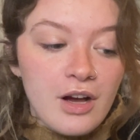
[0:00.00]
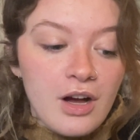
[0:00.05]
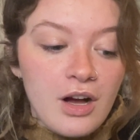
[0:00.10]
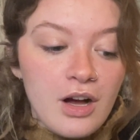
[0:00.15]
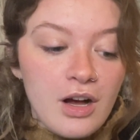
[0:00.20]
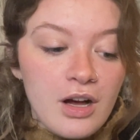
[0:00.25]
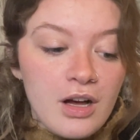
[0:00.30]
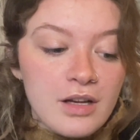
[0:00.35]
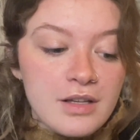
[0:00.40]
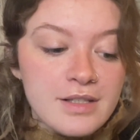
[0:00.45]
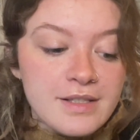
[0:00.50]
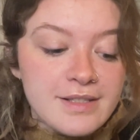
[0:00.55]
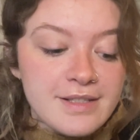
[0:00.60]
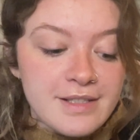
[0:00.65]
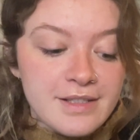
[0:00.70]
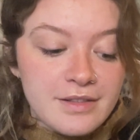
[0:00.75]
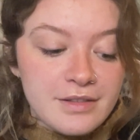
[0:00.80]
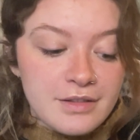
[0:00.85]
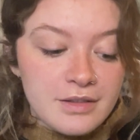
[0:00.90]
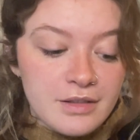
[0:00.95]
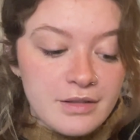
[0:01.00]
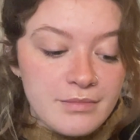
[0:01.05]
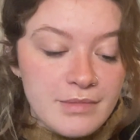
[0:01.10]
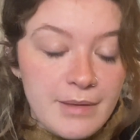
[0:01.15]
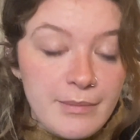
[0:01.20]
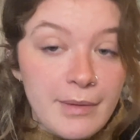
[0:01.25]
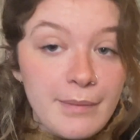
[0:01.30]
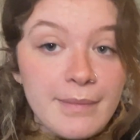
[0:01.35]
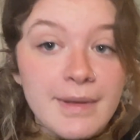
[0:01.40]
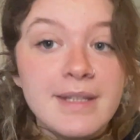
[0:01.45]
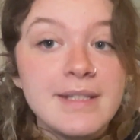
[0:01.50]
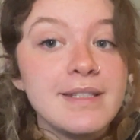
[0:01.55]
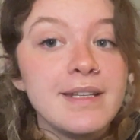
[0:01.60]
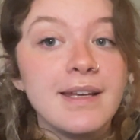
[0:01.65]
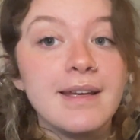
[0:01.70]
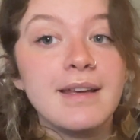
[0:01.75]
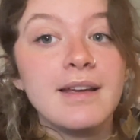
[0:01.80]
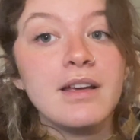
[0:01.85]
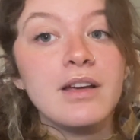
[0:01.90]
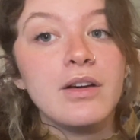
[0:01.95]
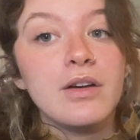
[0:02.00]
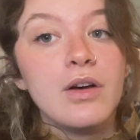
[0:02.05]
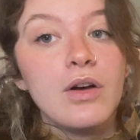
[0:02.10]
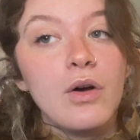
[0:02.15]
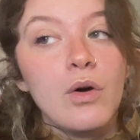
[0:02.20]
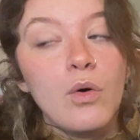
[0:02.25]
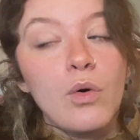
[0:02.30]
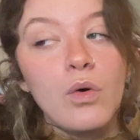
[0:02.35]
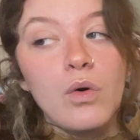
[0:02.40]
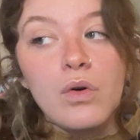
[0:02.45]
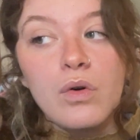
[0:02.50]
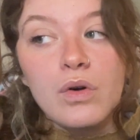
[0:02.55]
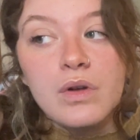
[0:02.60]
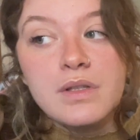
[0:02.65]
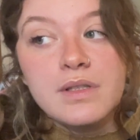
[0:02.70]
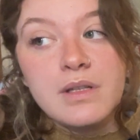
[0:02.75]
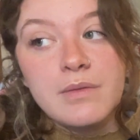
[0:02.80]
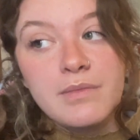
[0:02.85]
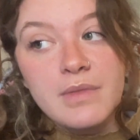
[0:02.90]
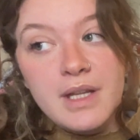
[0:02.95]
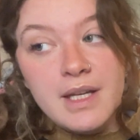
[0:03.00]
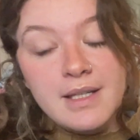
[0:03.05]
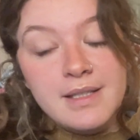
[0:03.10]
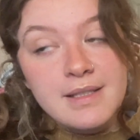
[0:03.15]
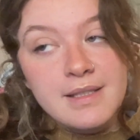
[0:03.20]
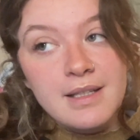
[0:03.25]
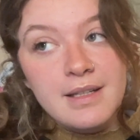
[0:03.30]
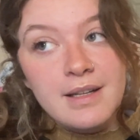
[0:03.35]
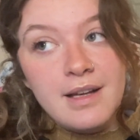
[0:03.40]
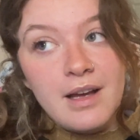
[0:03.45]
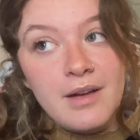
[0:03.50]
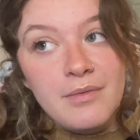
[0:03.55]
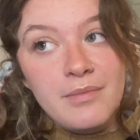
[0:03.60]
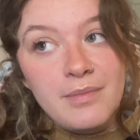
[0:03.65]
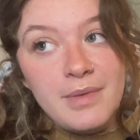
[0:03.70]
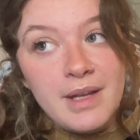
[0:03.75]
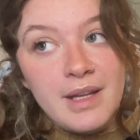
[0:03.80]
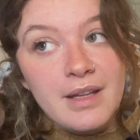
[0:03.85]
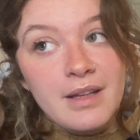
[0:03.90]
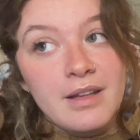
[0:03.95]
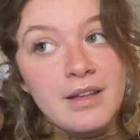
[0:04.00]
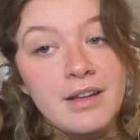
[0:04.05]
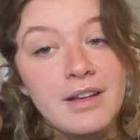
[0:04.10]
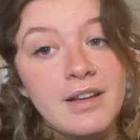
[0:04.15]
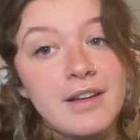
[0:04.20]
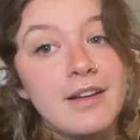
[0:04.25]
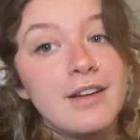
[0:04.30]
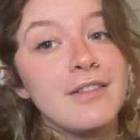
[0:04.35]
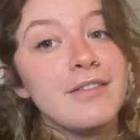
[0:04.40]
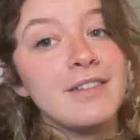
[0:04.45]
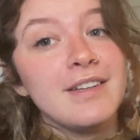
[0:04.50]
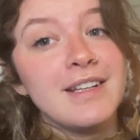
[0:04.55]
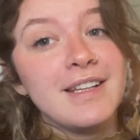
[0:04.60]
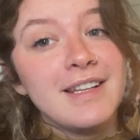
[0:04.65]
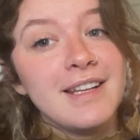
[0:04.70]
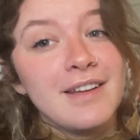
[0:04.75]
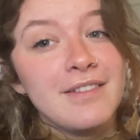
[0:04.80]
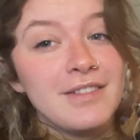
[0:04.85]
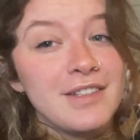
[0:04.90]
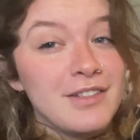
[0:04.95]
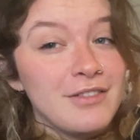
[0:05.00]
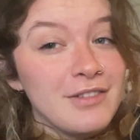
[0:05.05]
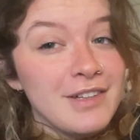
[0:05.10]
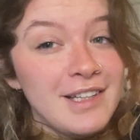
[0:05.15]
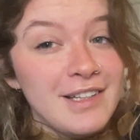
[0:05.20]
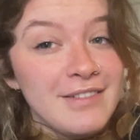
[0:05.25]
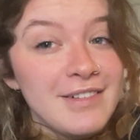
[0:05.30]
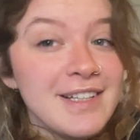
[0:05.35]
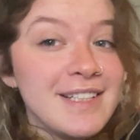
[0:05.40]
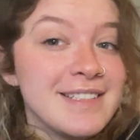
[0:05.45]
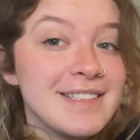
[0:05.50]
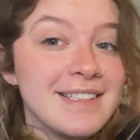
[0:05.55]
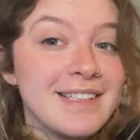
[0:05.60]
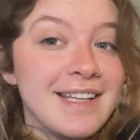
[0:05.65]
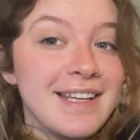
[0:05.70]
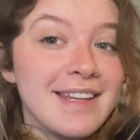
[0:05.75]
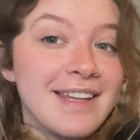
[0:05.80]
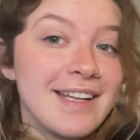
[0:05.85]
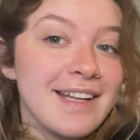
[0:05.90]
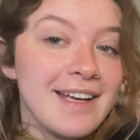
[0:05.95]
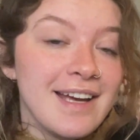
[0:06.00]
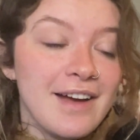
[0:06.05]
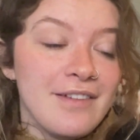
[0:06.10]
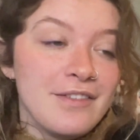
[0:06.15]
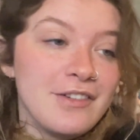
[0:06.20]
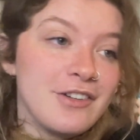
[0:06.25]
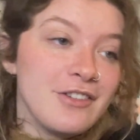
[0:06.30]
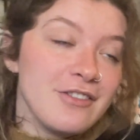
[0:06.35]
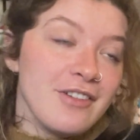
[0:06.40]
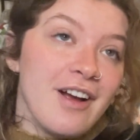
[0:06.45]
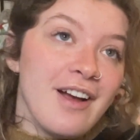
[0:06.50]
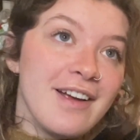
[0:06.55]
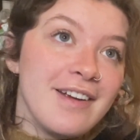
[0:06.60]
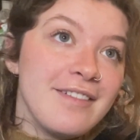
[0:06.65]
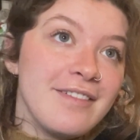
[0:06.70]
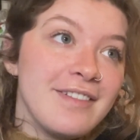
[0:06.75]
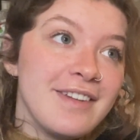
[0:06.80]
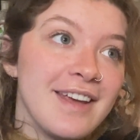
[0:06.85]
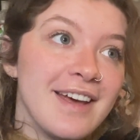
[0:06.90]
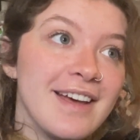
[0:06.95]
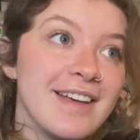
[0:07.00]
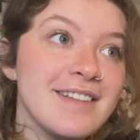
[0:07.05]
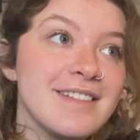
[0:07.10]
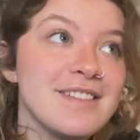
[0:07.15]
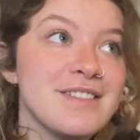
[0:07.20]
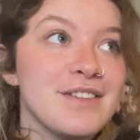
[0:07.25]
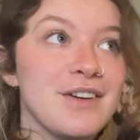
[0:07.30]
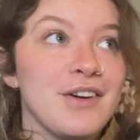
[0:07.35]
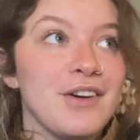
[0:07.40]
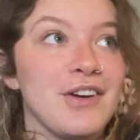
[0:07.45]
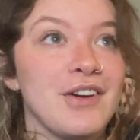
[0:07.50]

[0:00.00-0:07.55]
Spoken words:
are still maybe missing, or some things that have been gifted really recently that haven't arrived yet. So